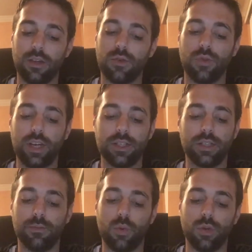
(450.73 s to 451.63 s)
other ranged
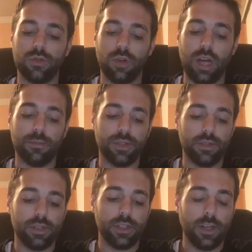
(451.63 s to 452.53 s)
support
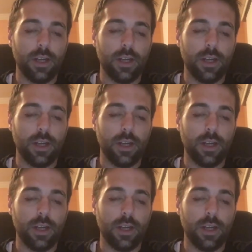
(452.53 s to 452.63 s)
options.